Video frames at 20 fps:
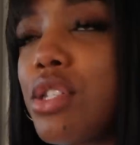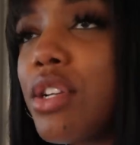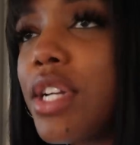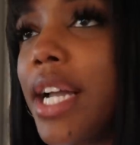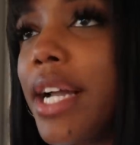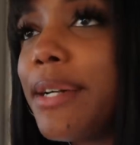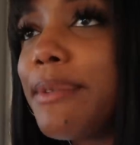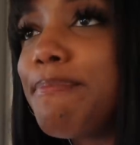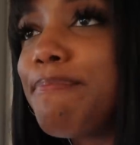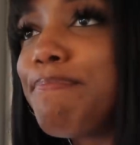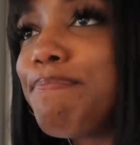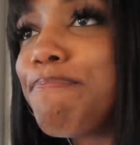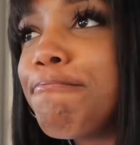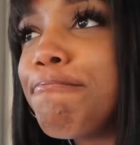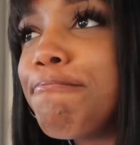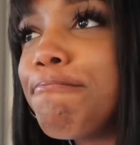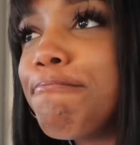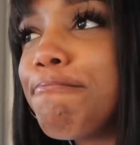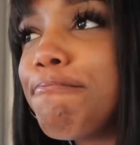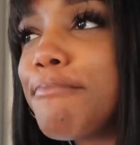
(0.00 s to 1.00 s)
So yeah,
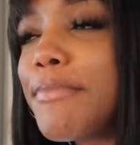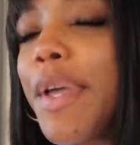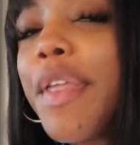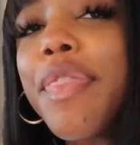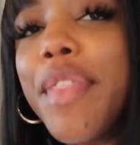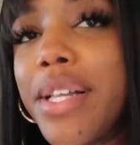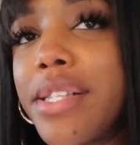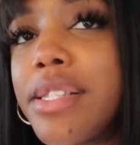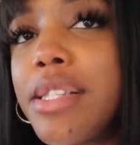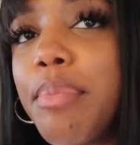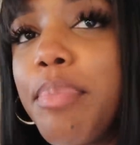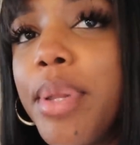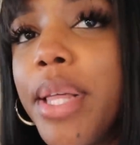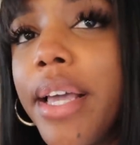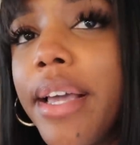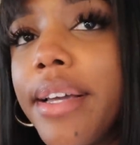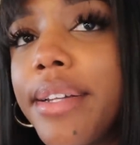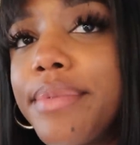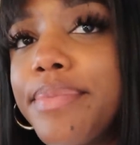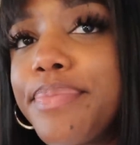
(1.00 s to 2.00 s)
that's the
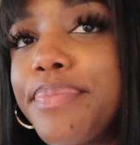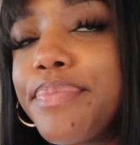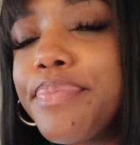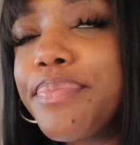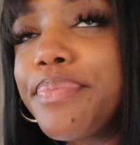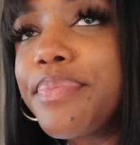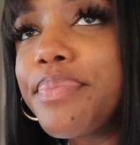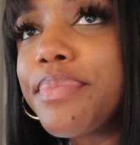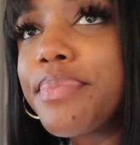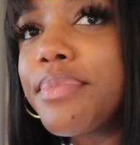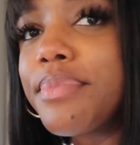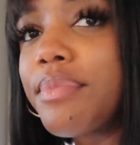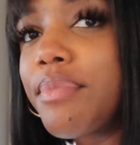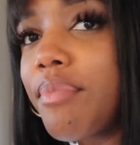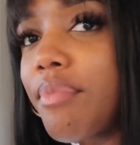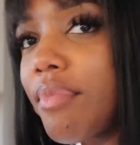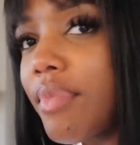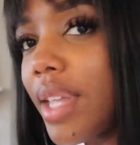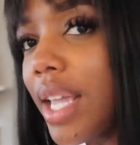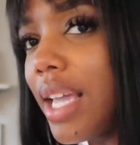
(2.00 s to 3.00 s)
plan. I think he's in the
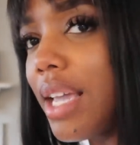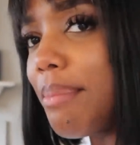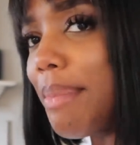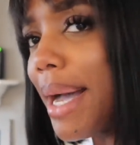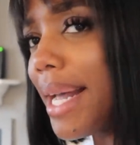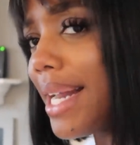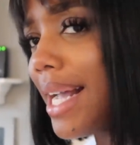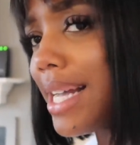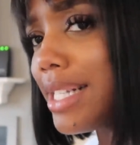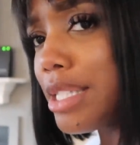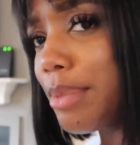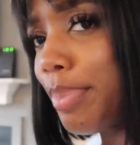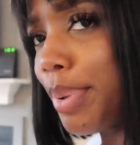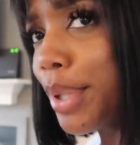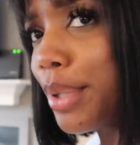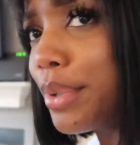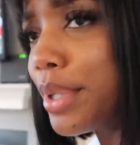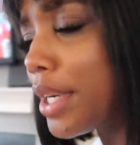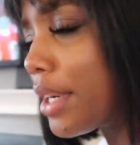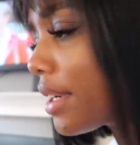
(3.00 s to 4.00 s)
bathroom. He might have had to poo,